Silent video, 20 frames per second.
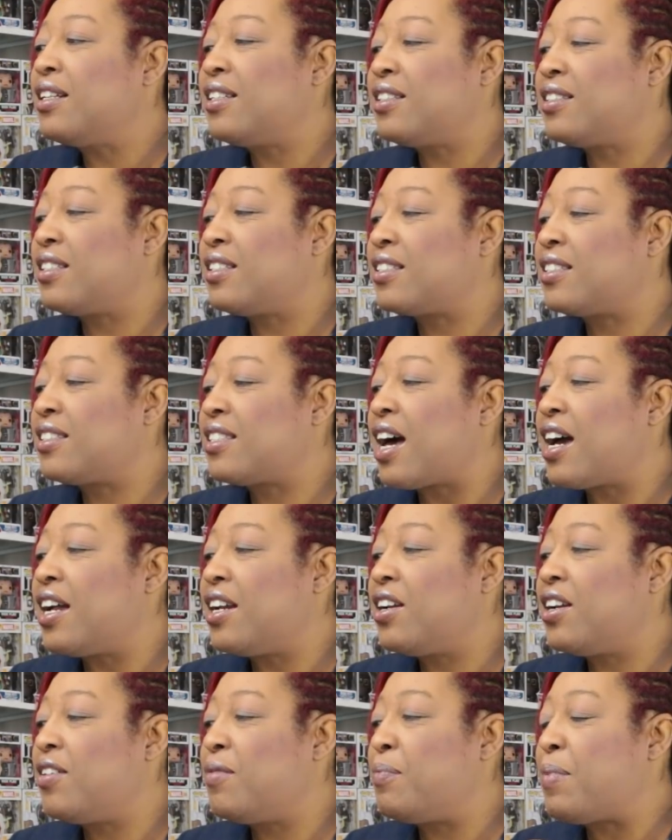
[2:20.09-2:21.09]
as
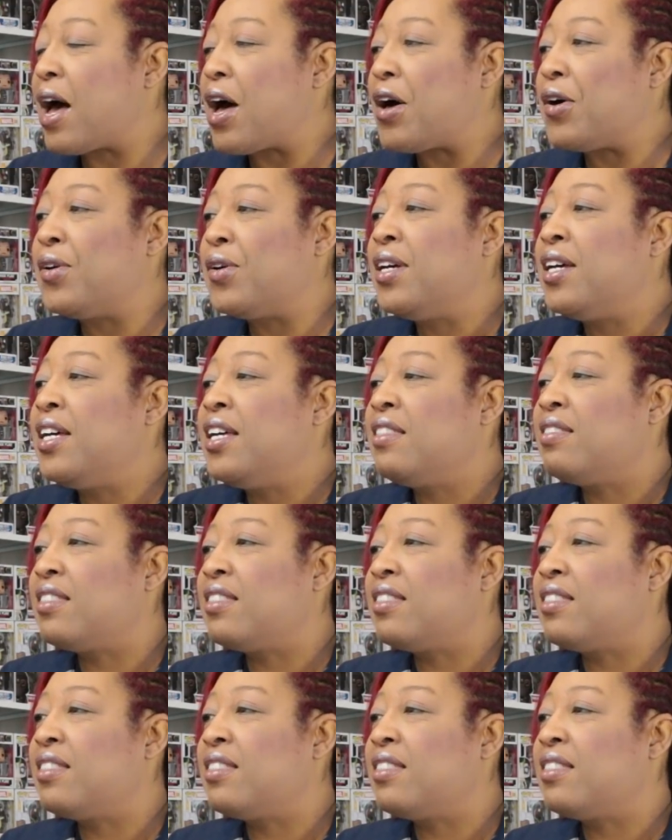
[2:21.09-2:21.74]
excited about